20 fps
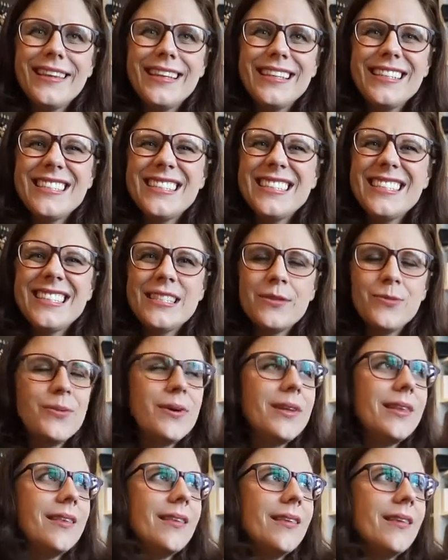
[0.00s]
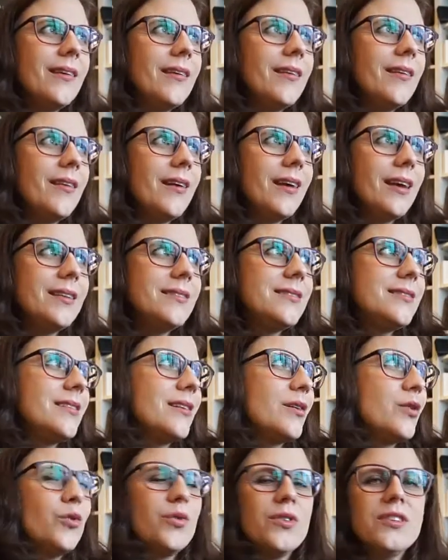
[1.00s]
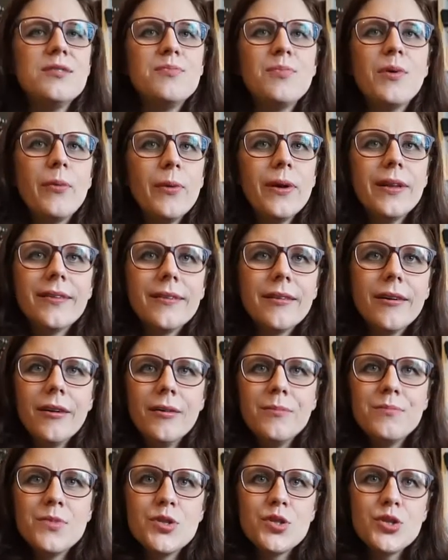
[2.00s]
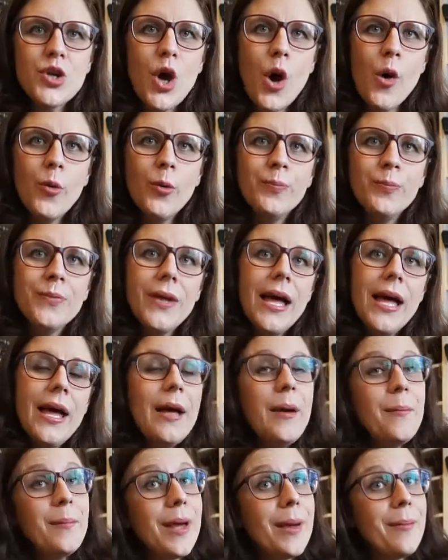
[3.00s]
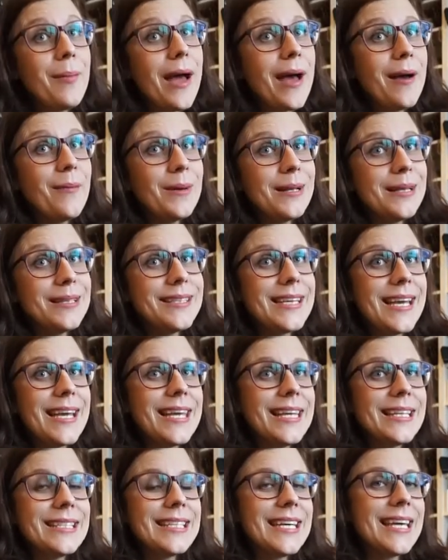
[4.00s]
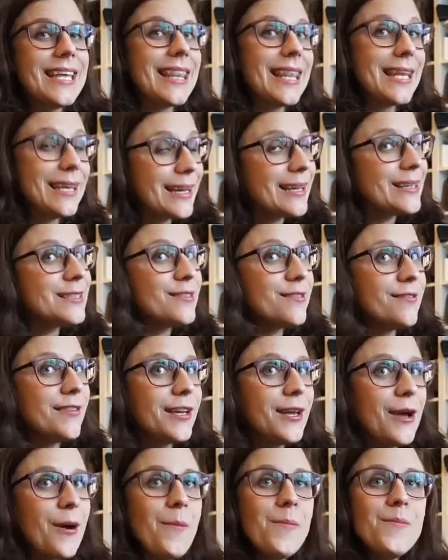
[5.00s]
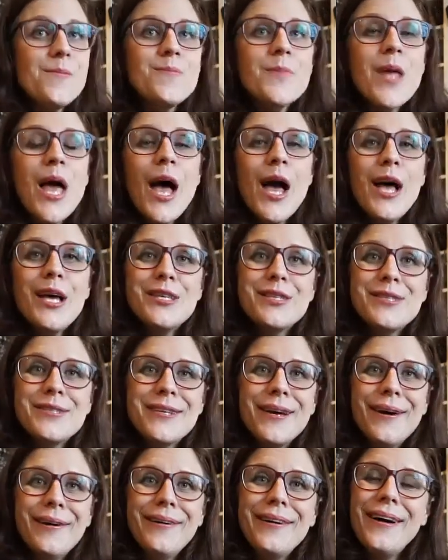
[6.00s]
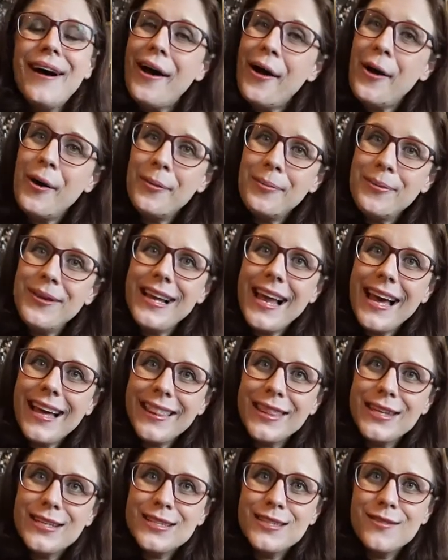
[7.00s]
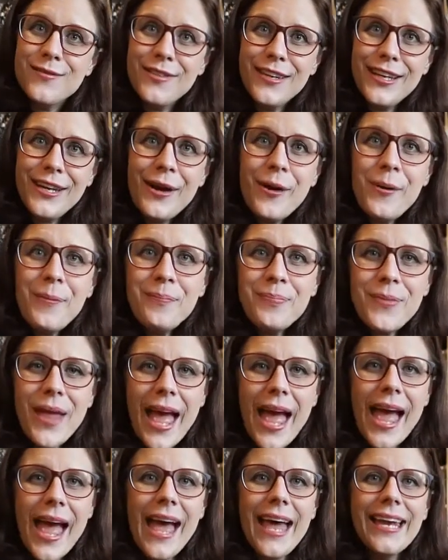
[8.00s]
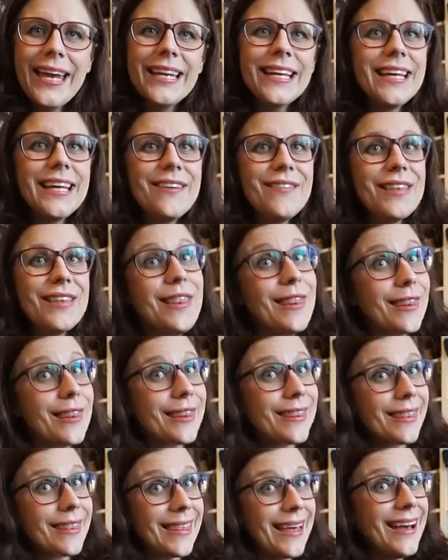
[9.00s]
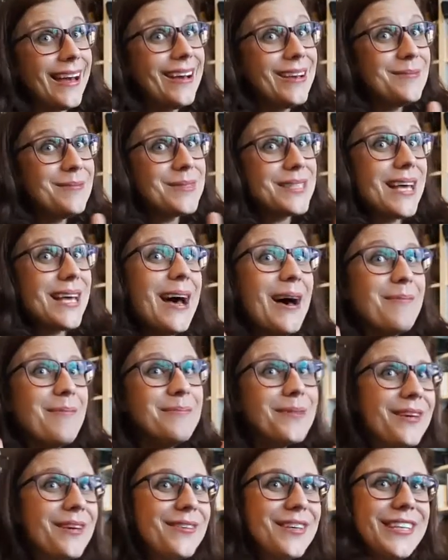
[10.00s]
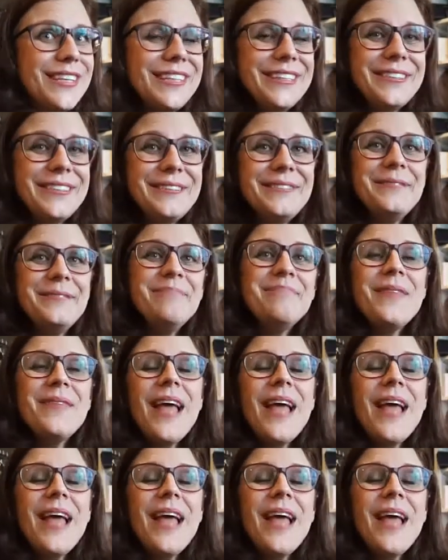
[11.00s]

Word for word: It's when it's a crispy winter so maybe I will take it in the next video so I hope you like this video and give it thumbs up if you do